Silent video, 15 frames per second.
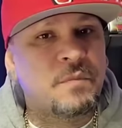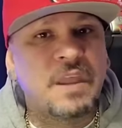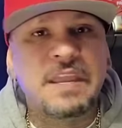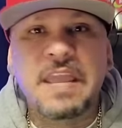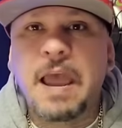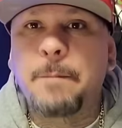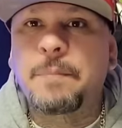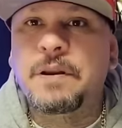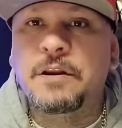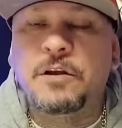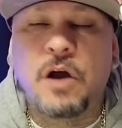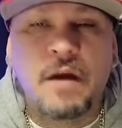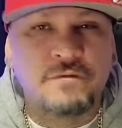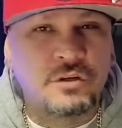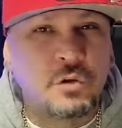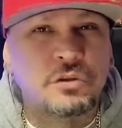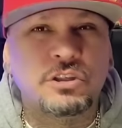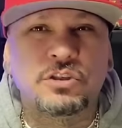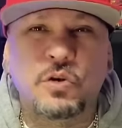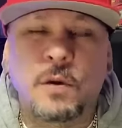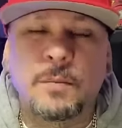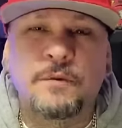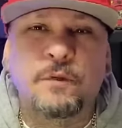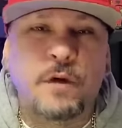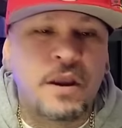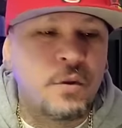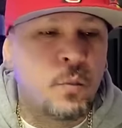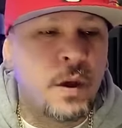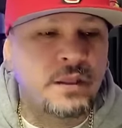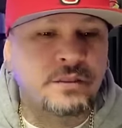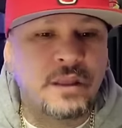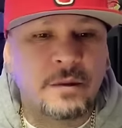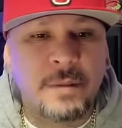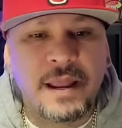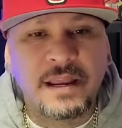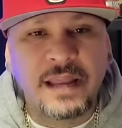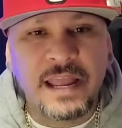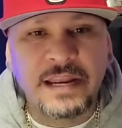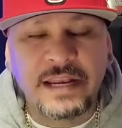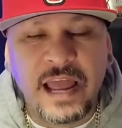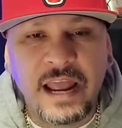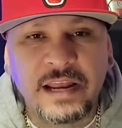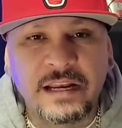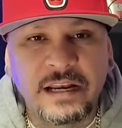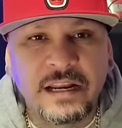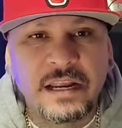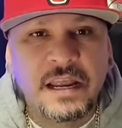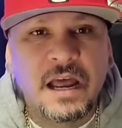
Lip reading: He happened to go. I've told the story before. He went there, man, late night.